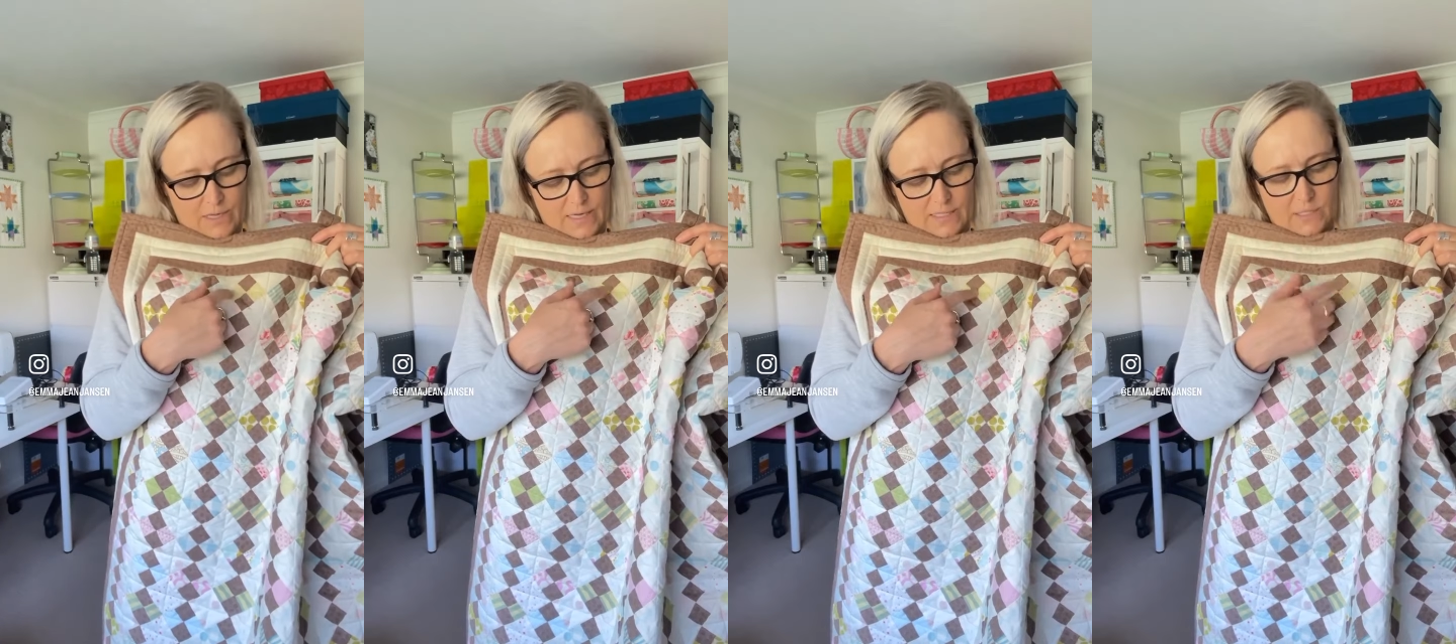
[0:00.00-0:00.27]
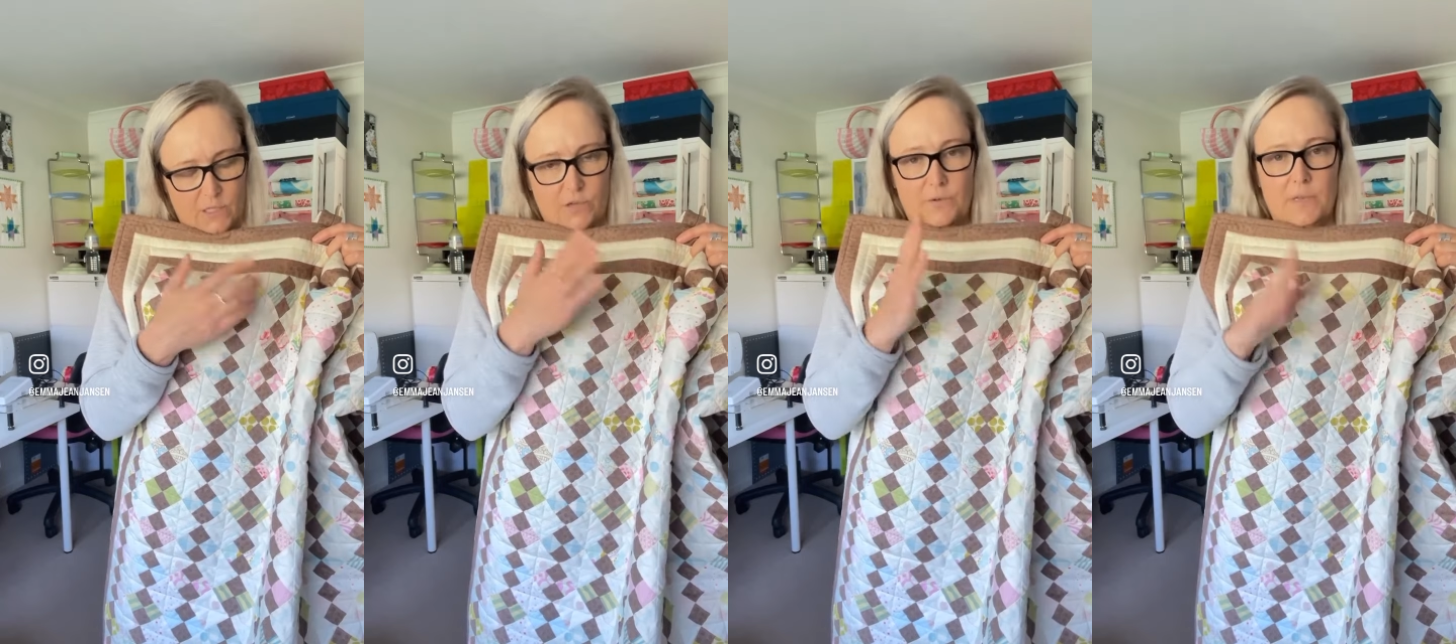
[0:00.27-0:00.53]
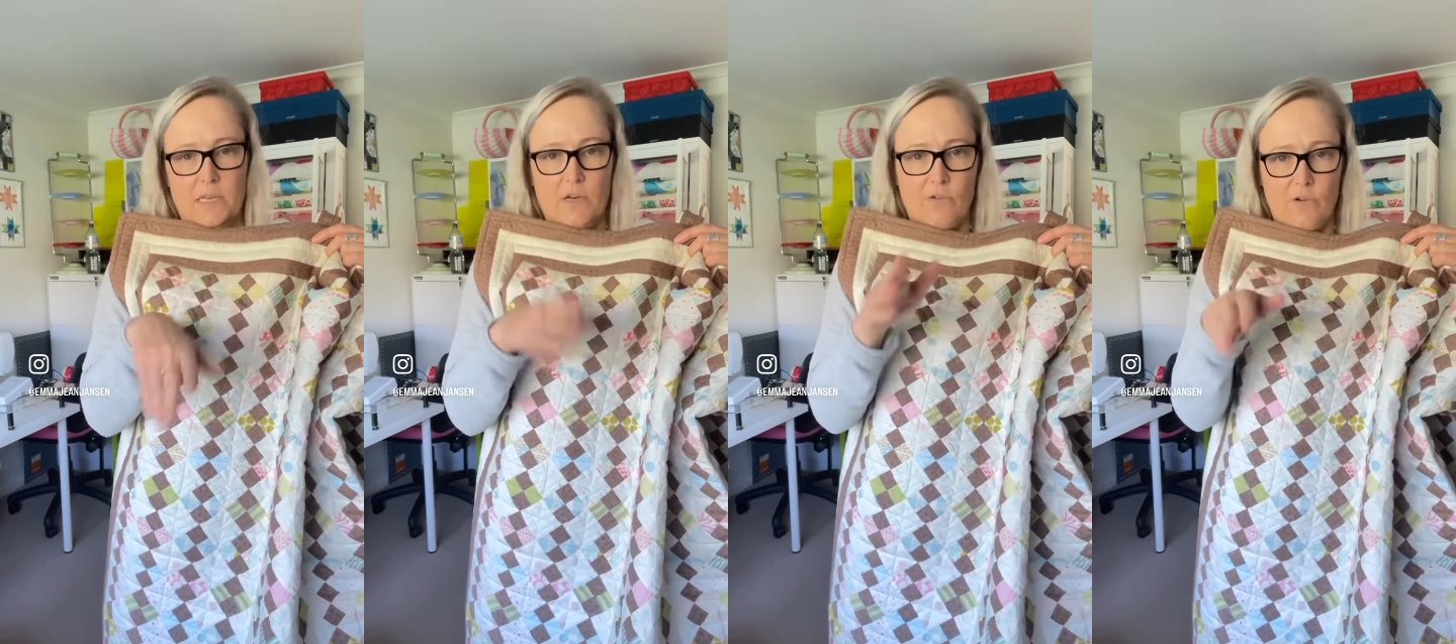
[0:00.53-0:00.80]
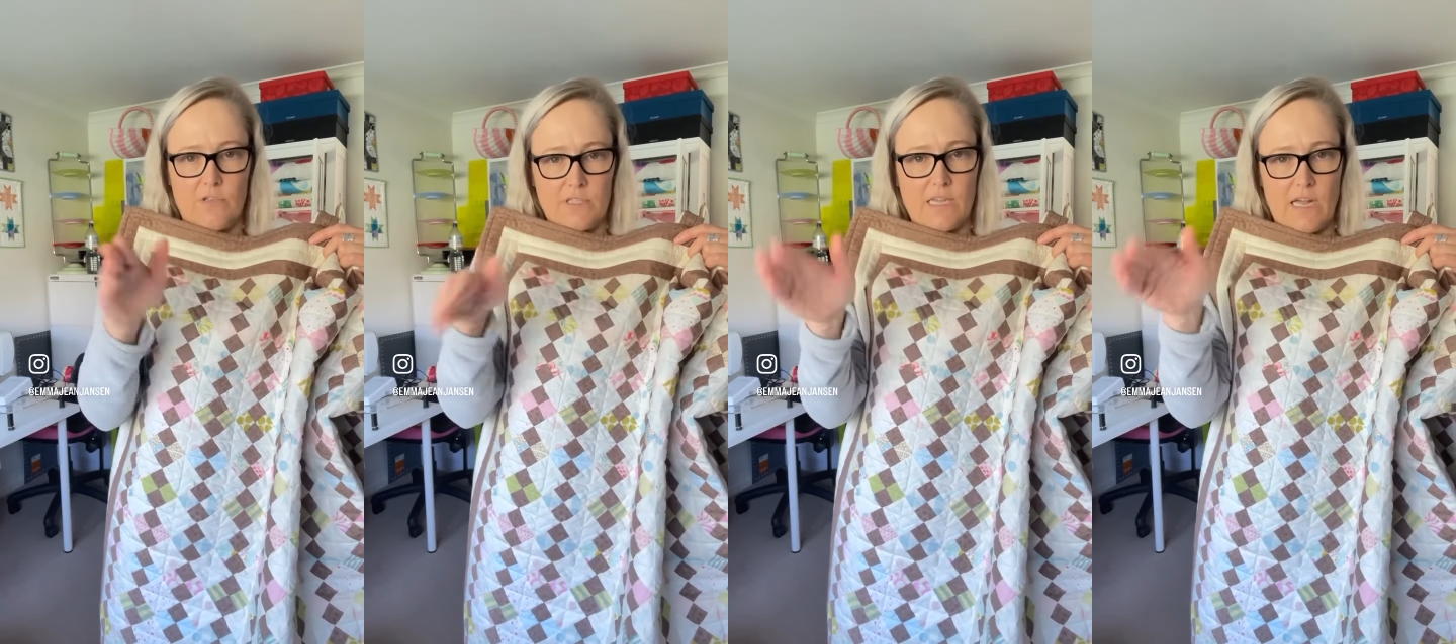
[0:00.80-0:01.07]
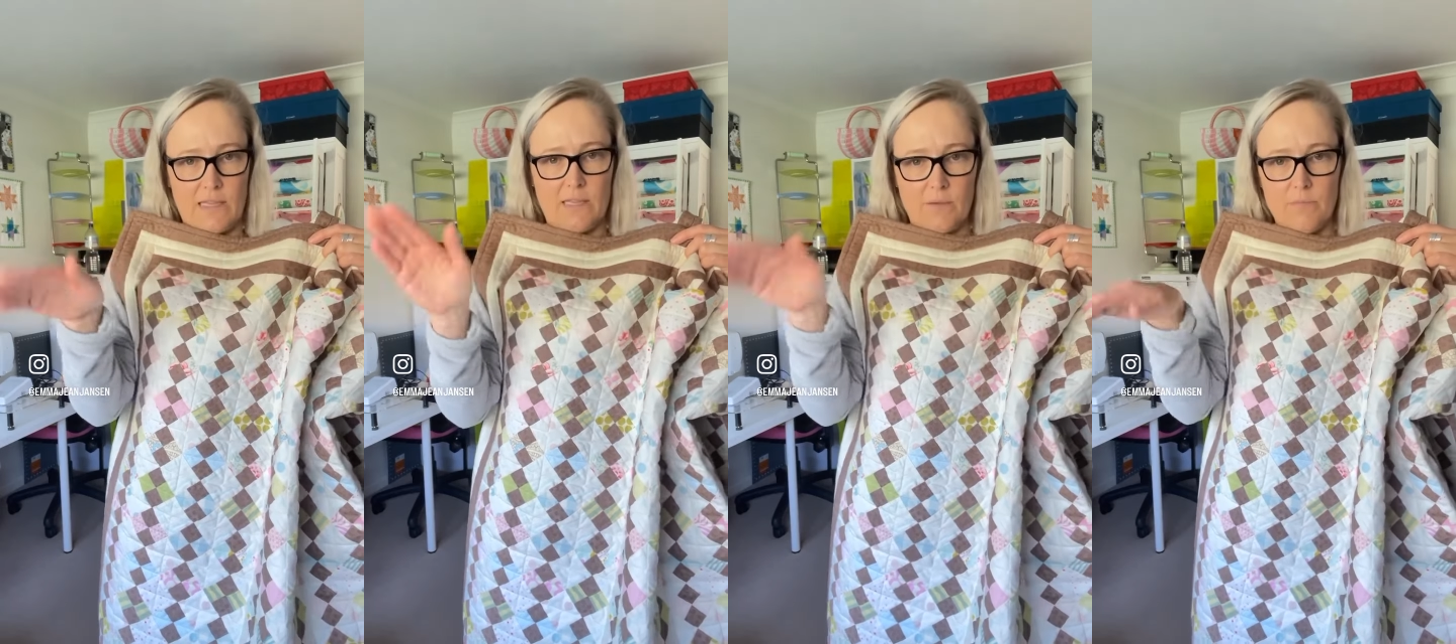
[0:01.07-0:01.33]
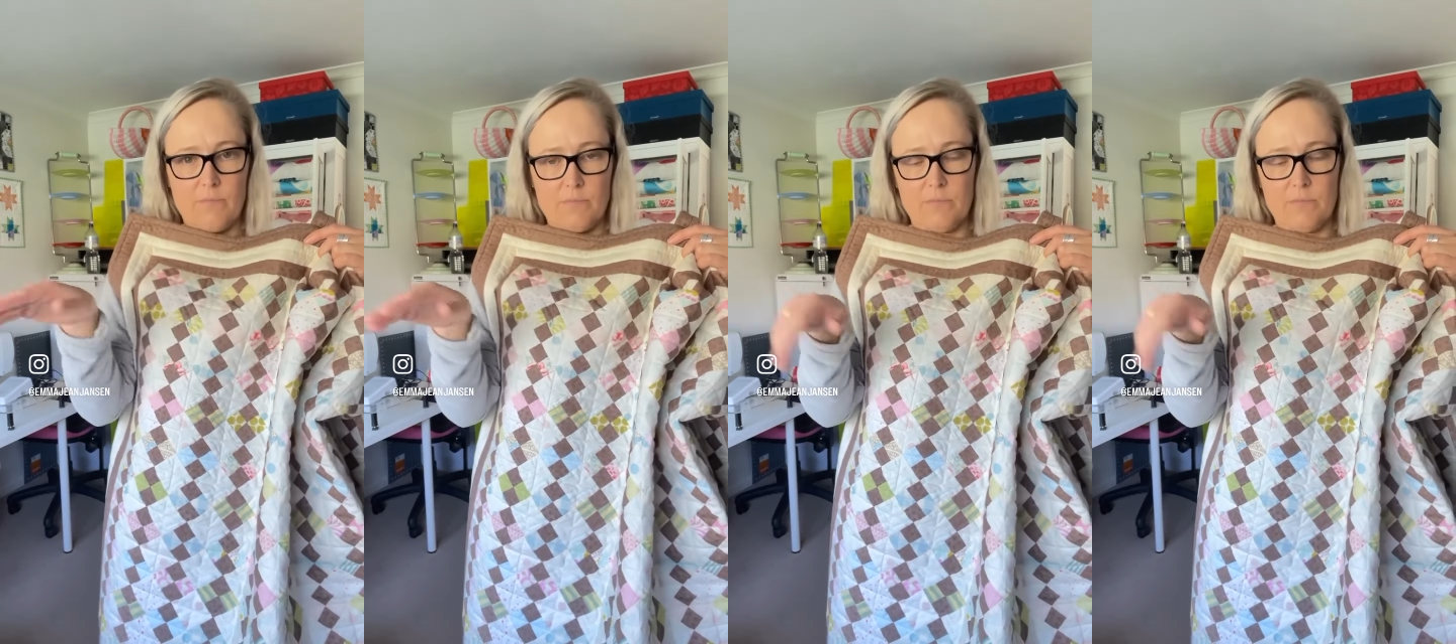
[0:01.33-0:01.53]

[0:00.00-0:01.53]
these two, and then cross cut them.